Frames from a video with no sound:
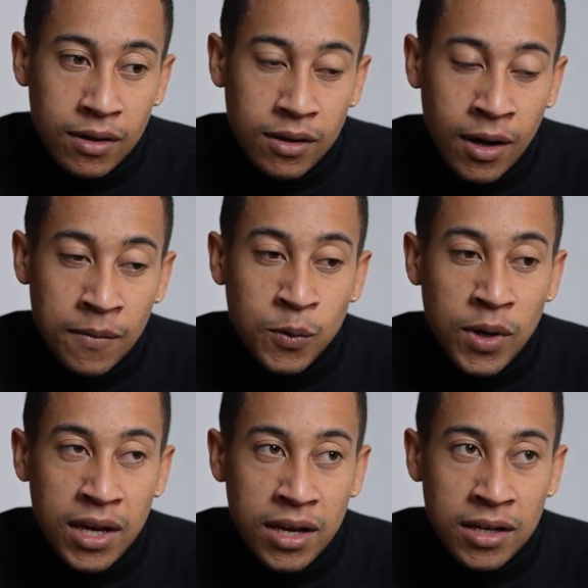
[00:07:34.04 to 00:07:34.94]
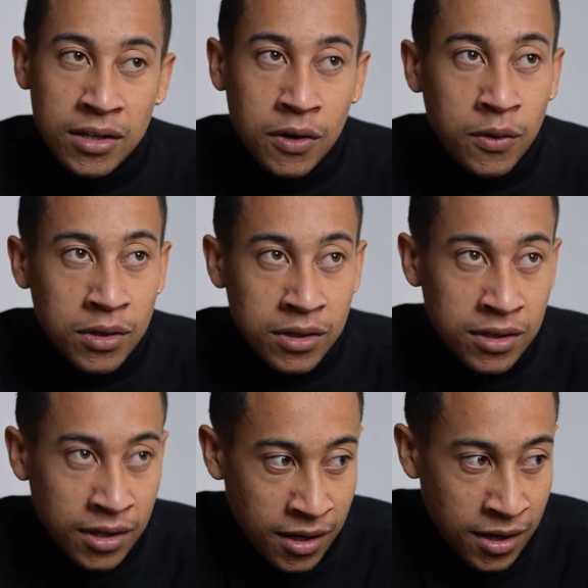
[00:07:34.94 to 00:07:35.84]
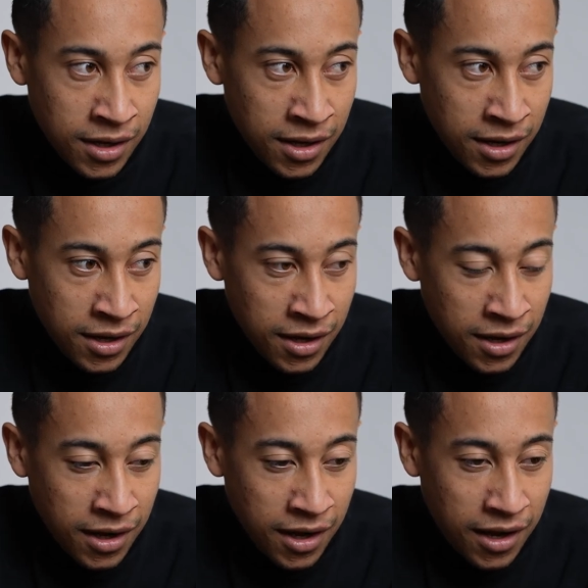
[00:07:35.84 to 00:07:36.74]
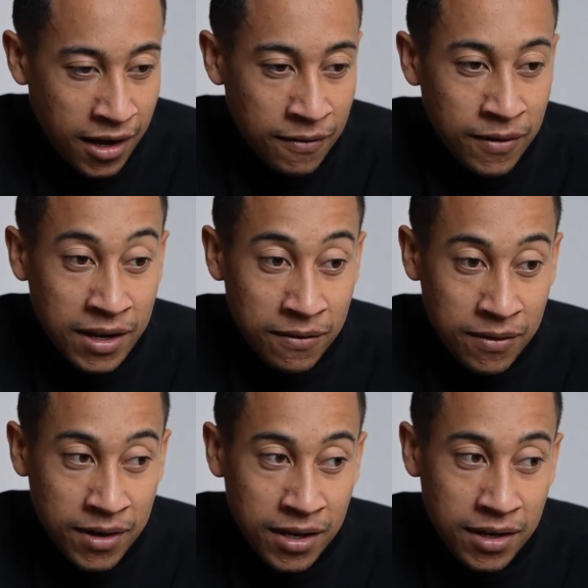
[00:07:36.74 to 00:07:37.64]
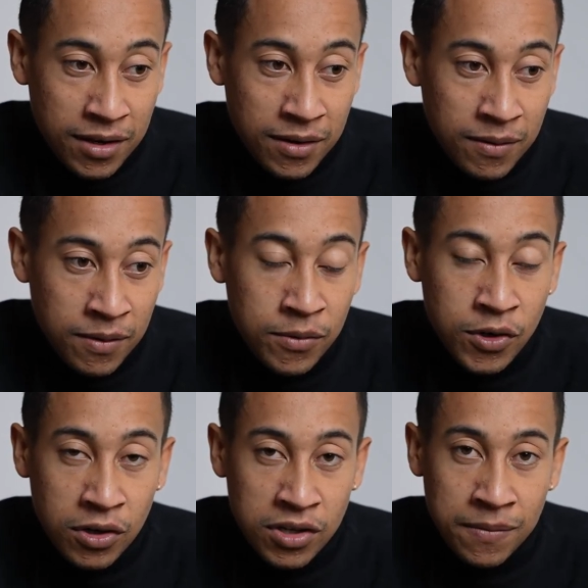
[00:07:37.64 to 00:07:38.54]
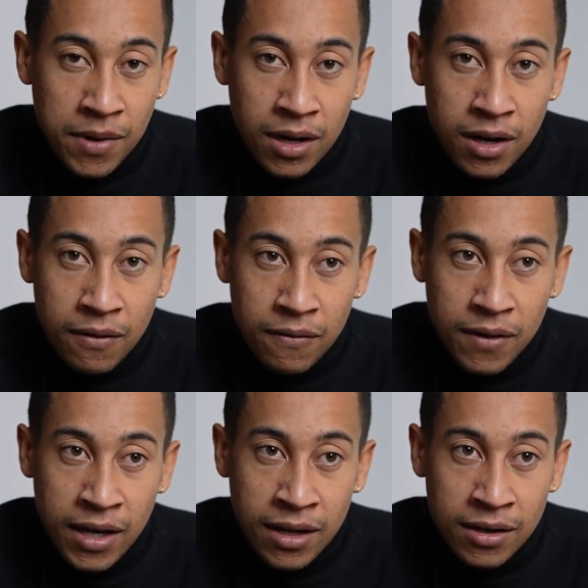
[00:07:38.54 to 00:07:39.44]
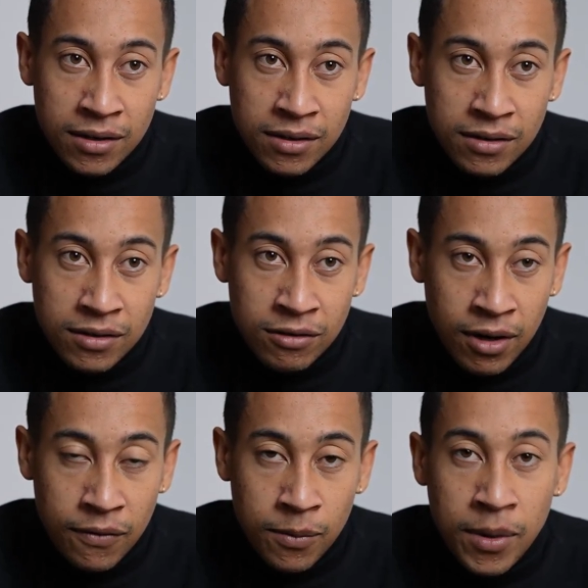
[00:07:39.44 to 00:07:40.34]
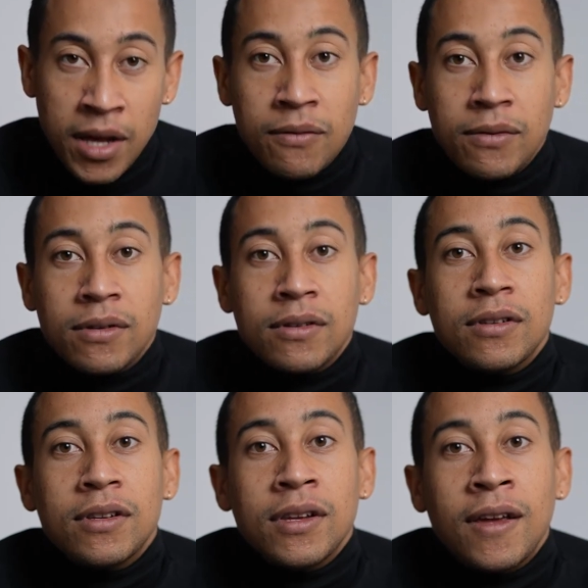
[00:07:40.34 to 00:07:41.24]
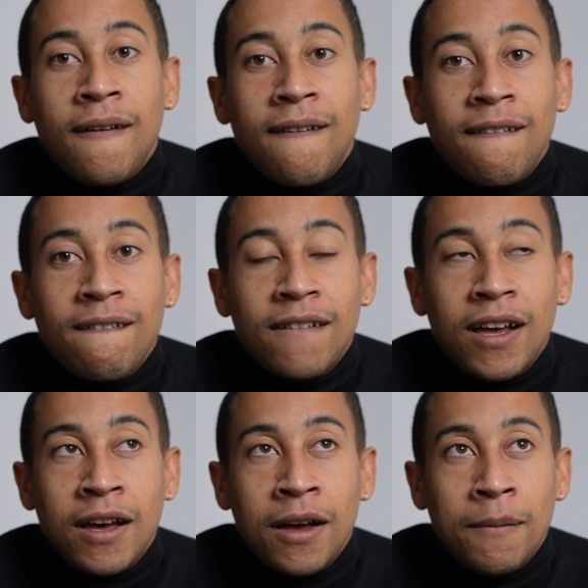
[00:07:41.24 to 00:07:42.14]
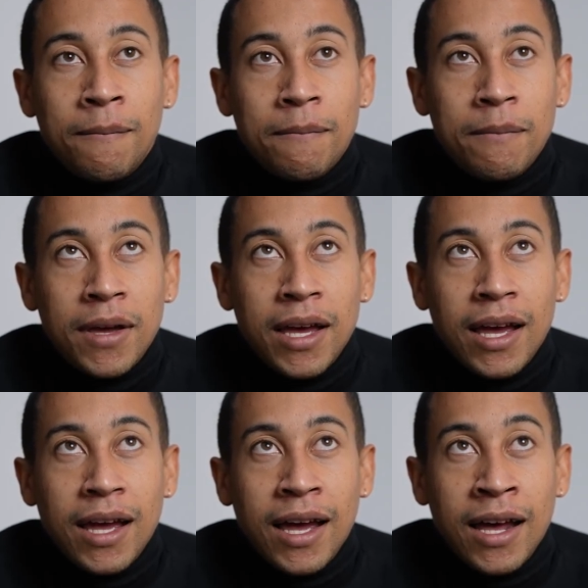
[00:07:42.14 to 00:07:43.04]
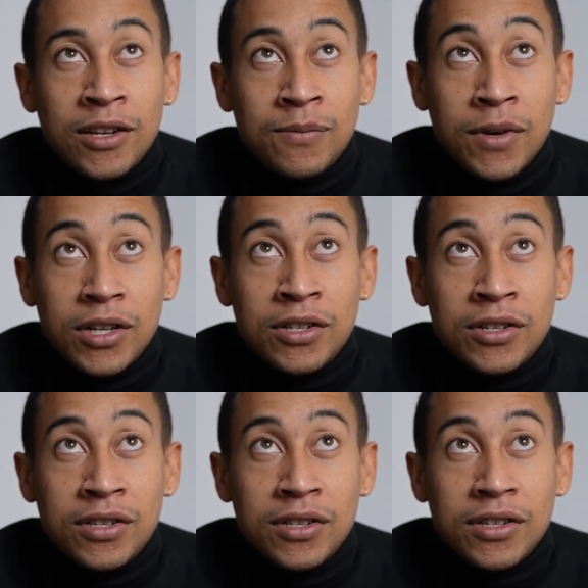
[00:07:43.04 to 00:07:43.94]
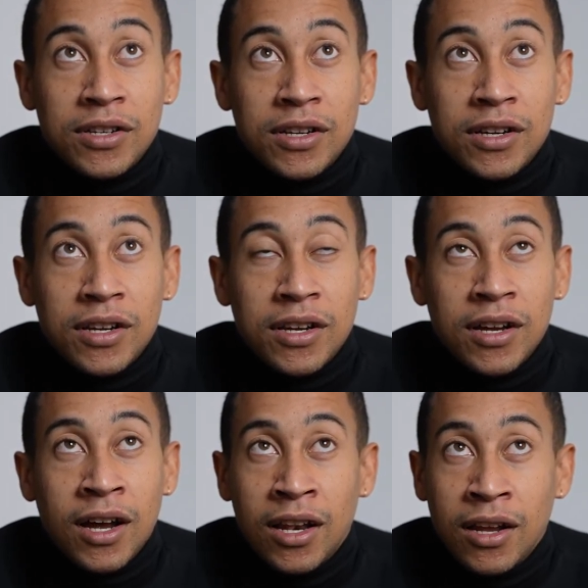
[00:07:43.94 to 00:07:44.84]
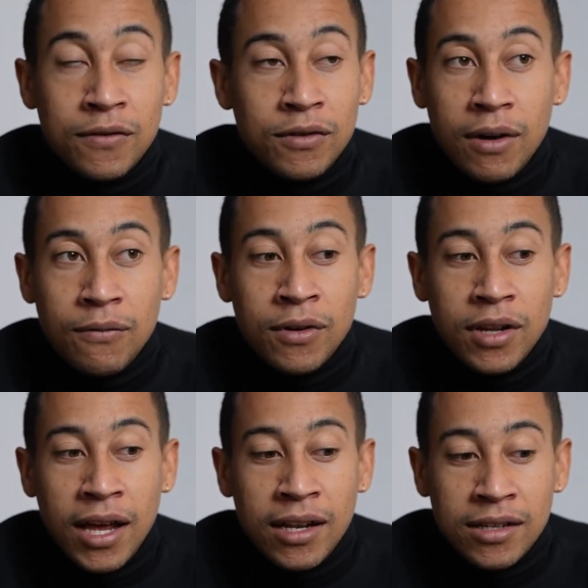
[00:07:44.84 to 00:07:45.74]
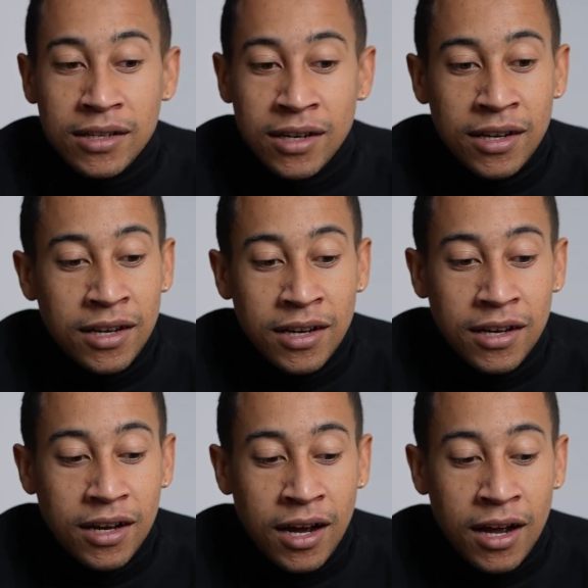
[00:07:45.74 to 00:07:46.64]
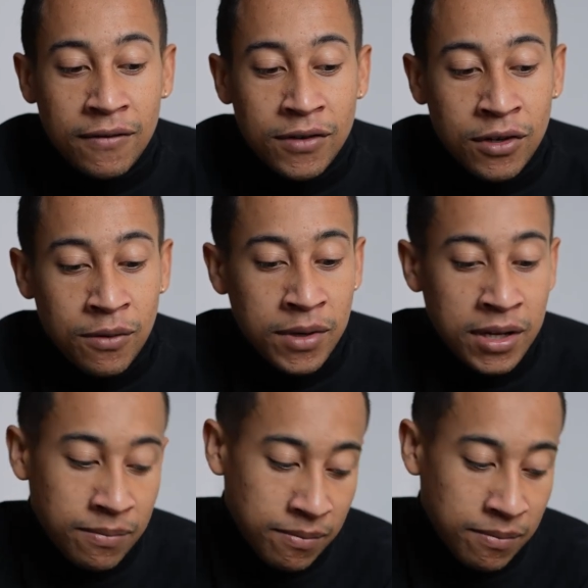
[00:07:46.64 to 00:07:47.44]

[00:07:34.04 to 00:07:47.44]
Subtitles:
I'm 28 years old and I've lived the majority of my life in Stratford-upon-Avon. And as much as I love Stratford and I have so many